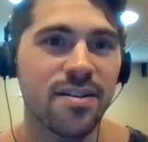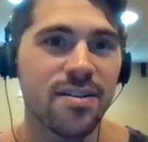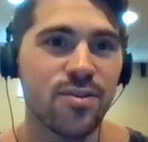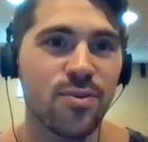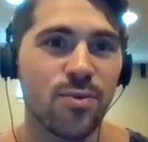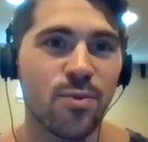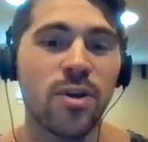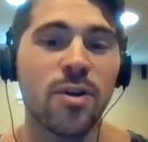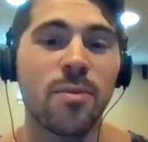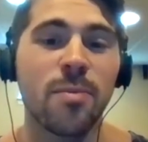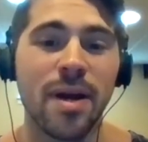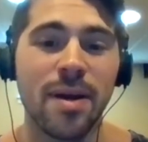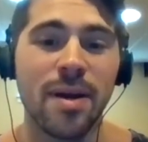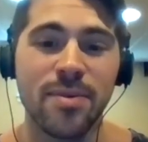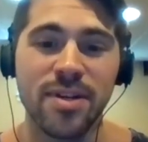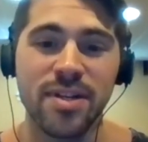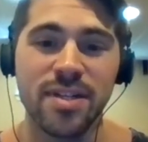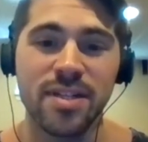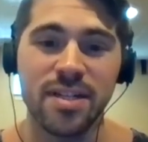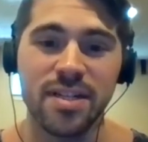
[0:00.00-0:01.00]
one of my
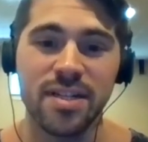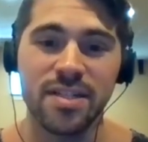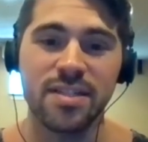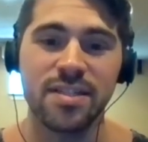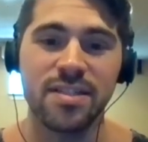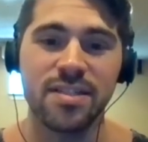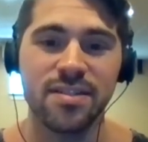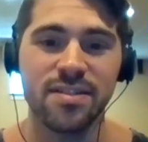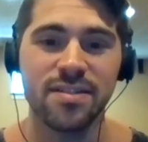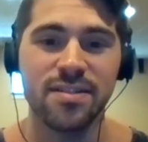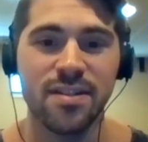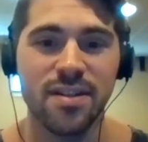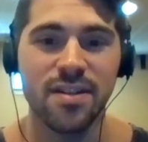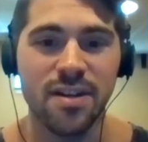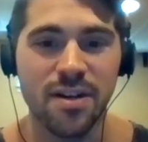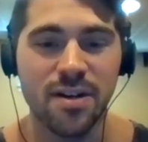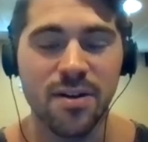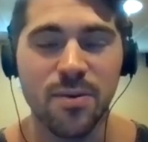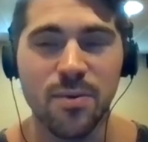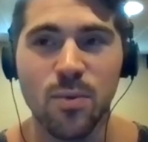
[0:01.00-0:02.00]
biggest
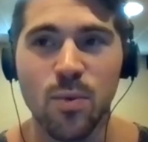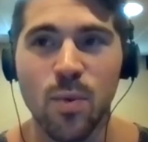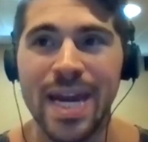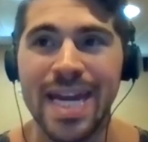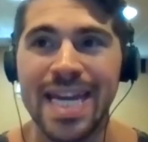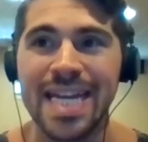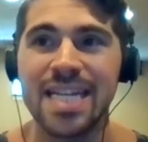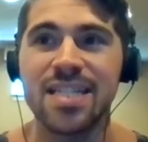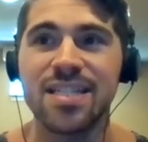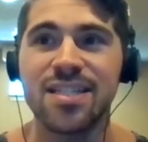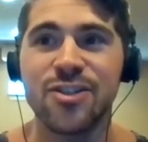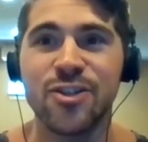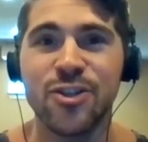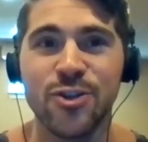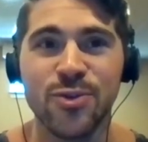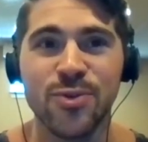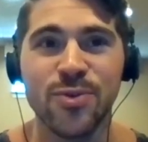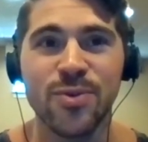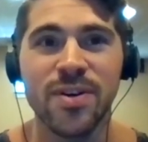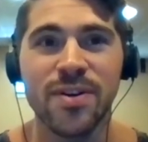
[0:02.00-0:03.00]
ways
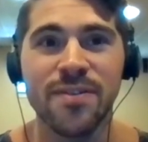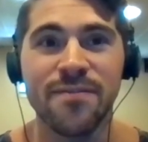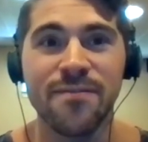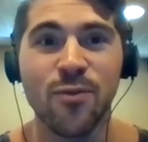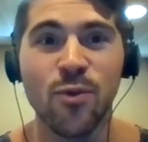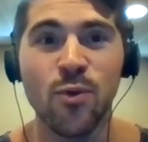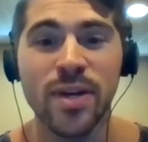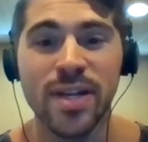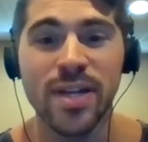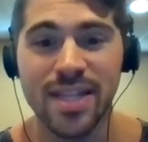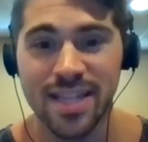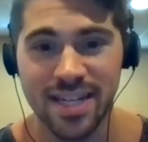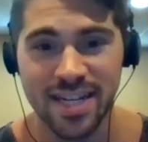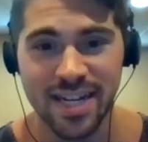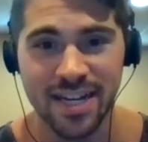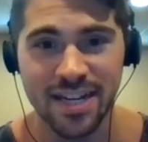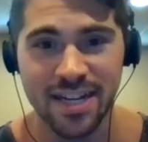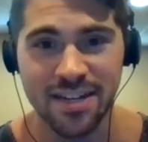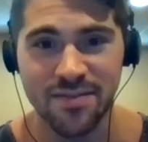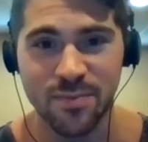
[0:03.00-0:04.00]
to avoid the
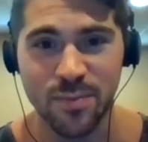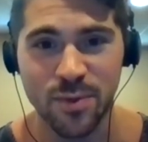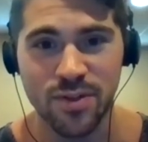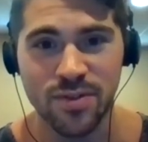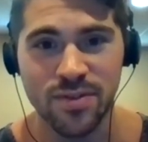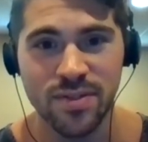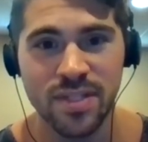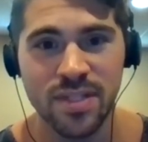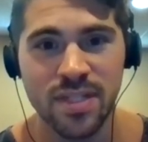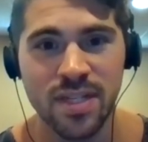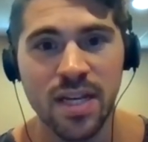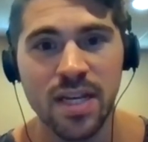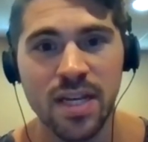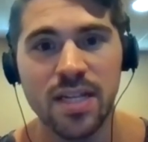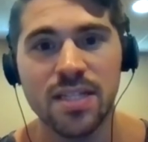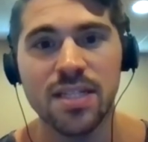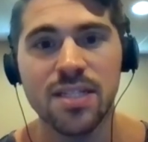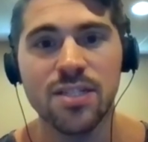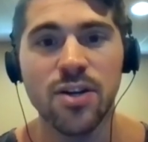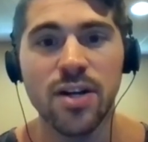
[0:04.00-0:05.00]
negative moods.
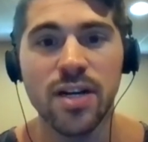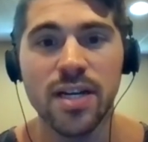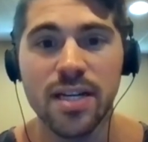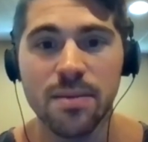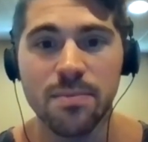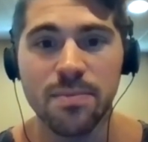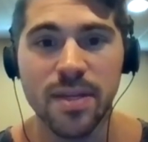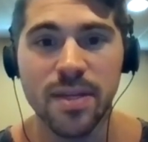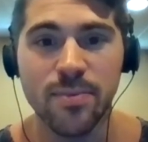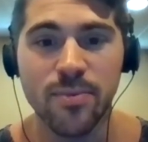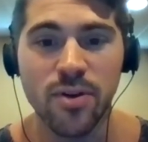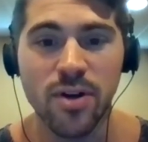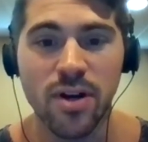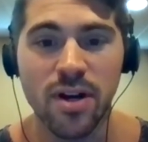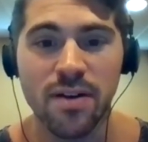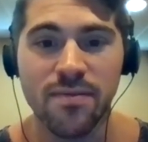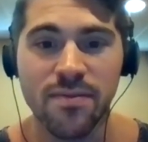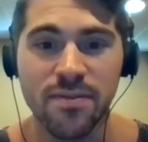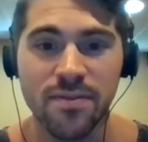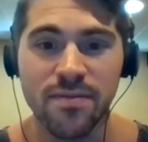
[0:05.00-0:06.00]
So I try to get people
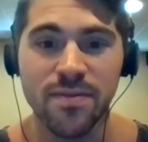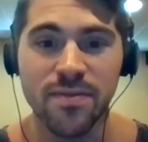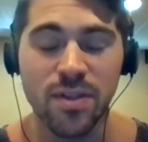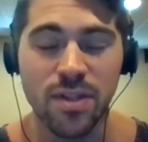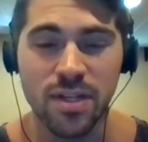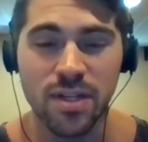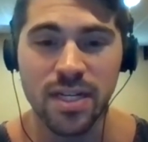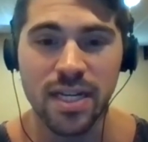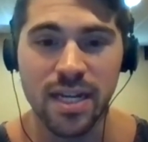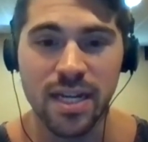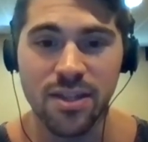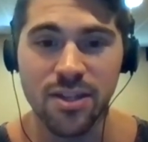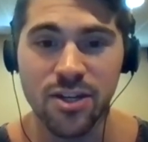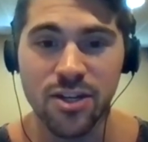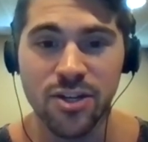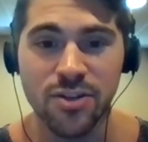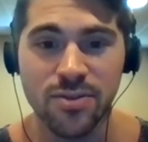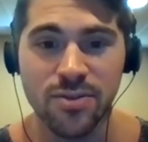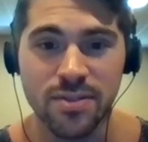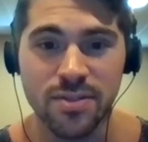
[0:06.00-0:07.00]
off of looking at the
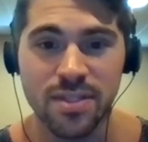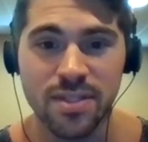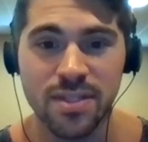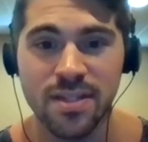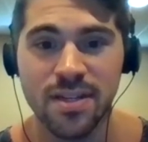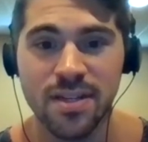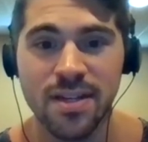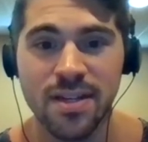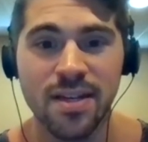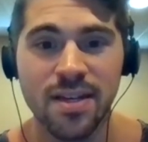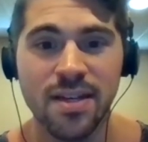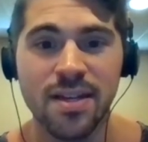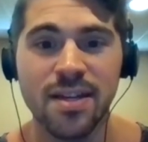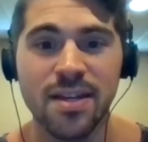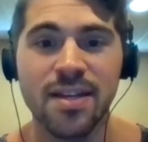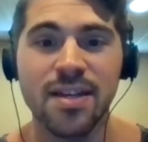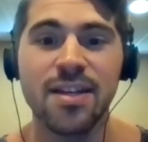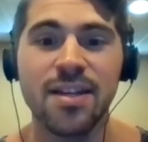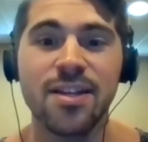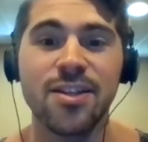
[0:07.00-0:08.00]
news.
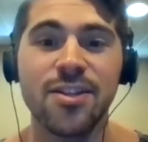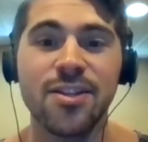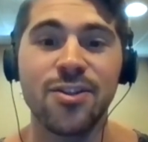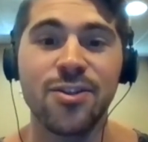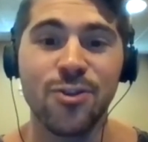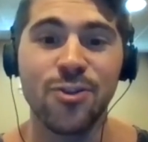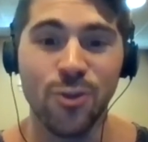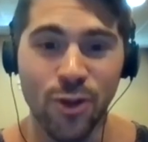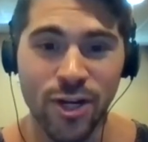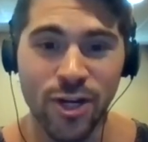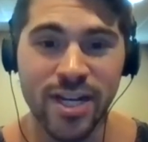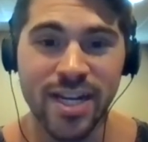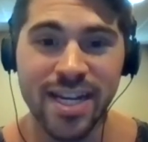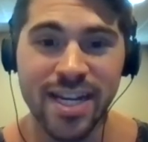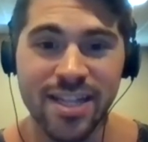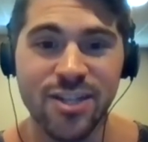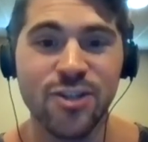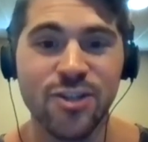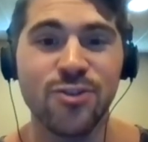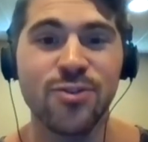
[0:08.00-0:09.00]
Looking
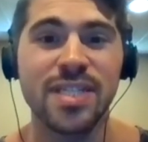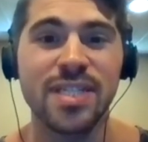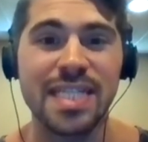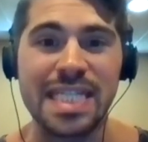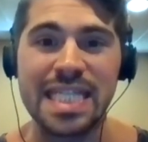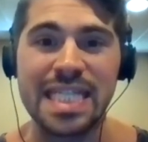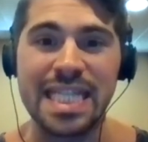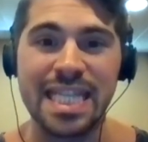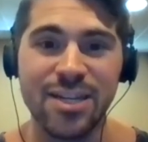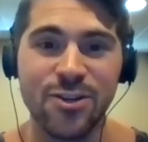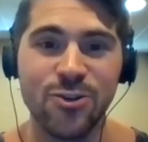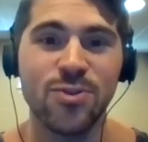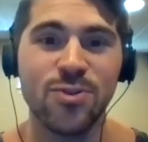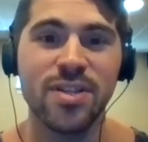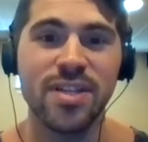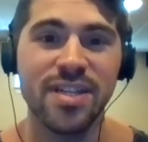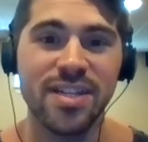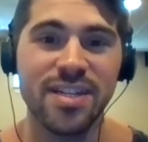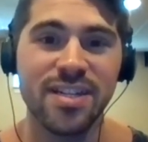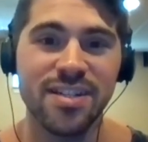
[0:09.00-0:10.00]
at the news is
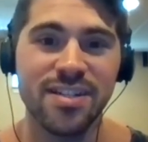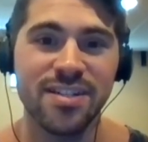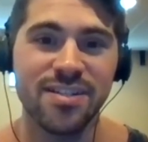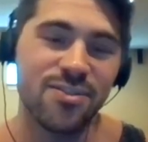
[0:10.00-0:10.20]
literally